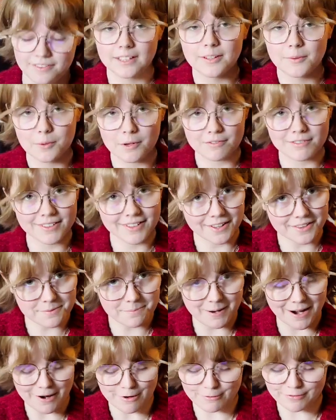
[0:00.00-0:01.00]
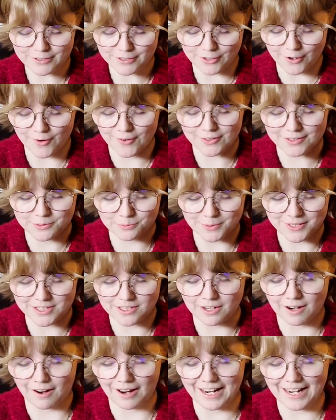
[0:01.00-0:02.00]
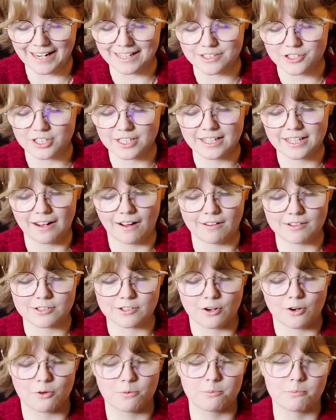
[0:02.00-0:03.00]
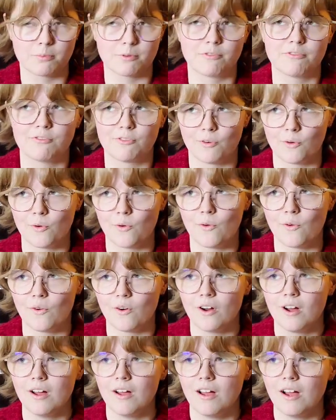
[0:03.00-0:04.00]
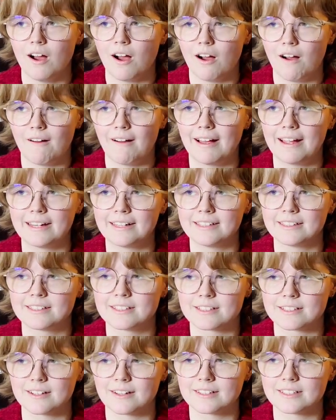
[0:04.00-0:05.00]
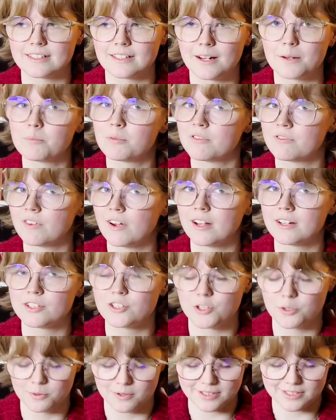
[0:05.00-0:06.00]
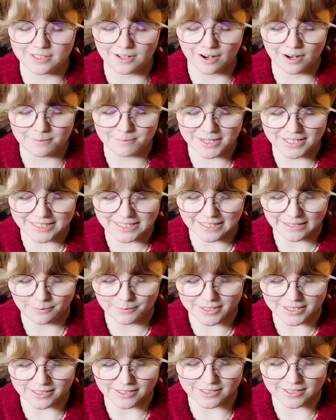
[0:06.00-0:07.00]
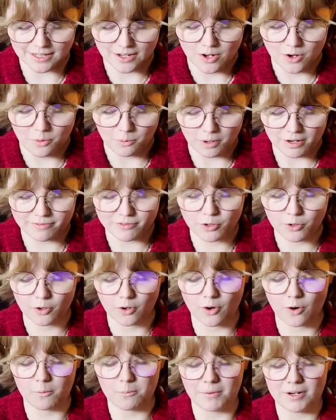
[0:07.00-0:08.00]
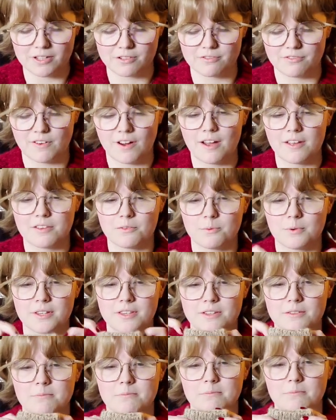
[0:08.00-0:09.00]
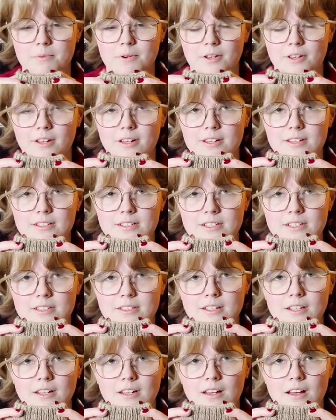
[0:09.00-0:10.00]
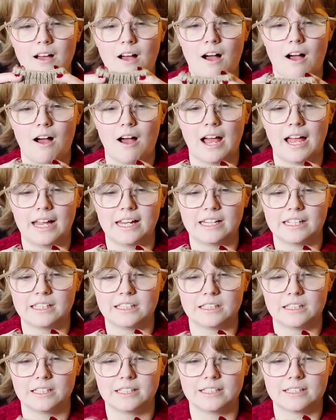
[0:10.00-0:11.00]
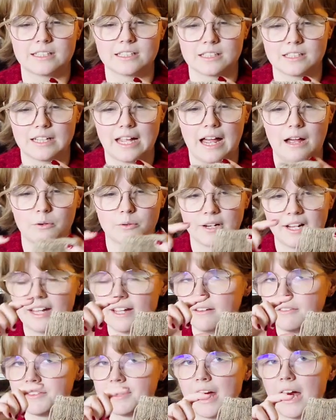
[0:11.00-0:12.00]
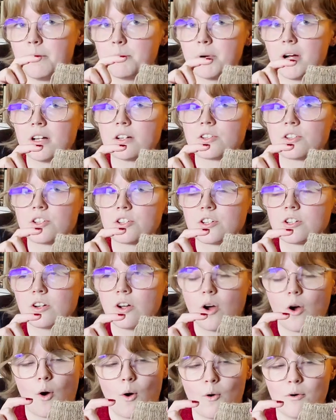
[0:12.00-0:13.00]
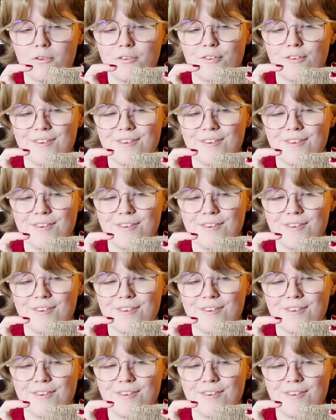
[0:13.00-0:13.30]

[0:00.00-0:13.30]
We have another pair of socks, which I actually cast on before I decided I preferred 2 at a time knitting, which is, I've not got much further with them because I need to now knit that much of